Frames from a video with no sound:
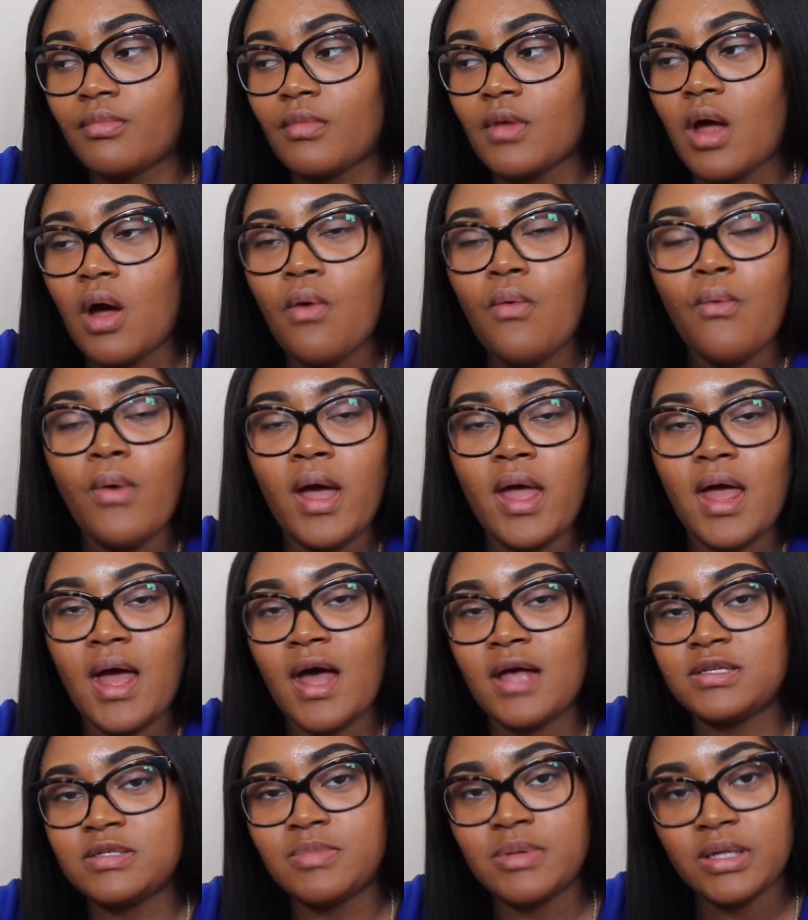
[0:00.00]
a weight
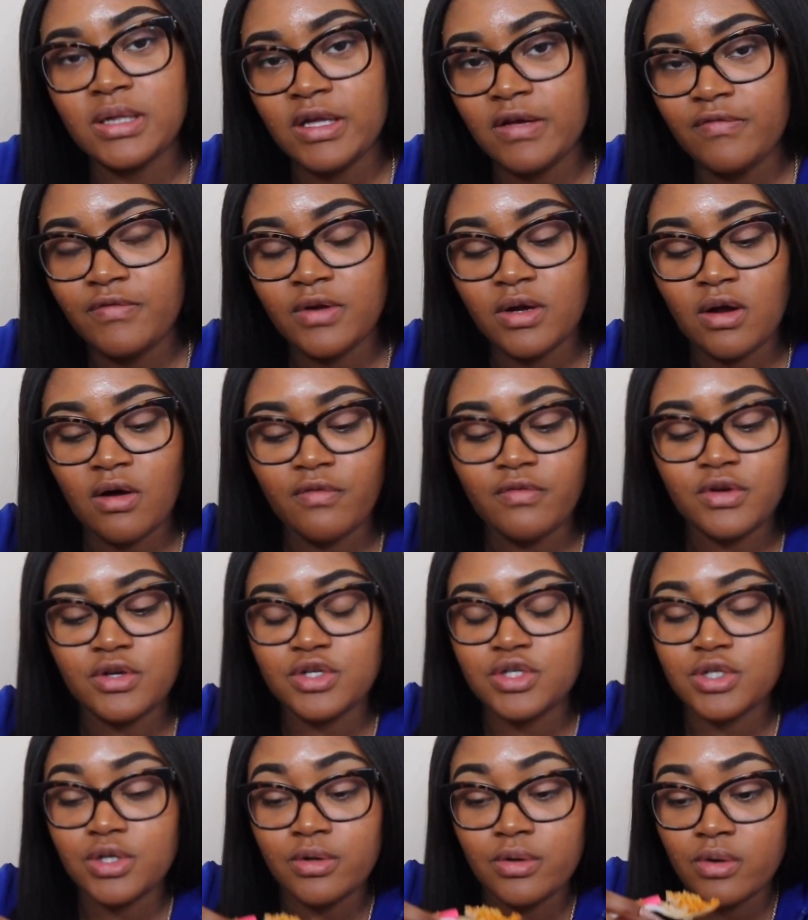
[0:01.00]
has been lifted off your
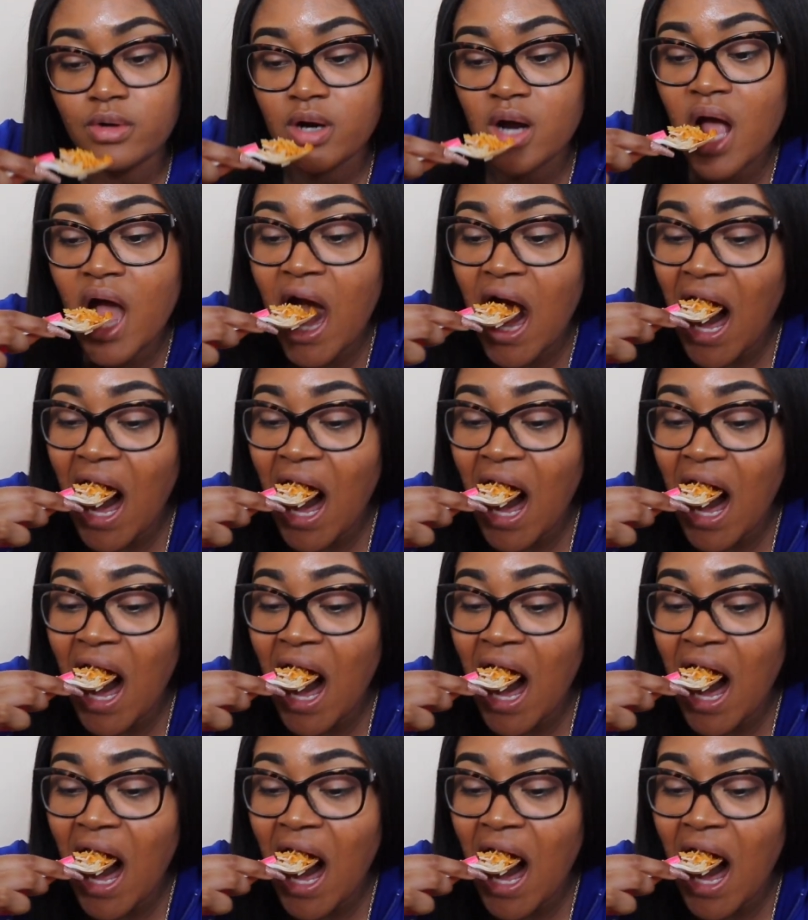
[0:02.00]
shoulders.